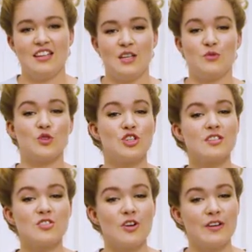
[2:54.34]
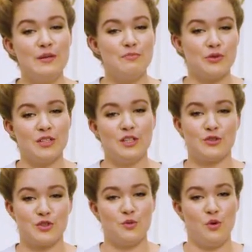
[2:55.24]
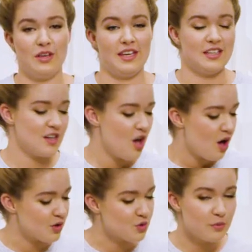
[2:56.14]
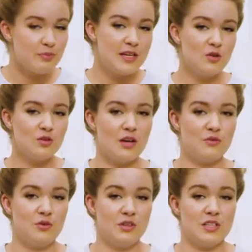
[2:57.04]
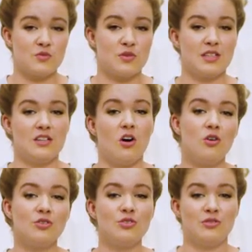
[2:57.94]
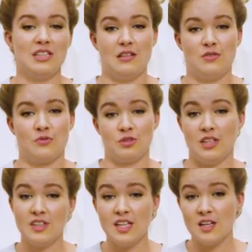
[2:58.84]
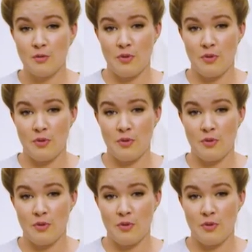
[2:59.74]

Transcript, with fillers: If you're just starting building your toolkit, a torpedo level is really all you'll need for living in an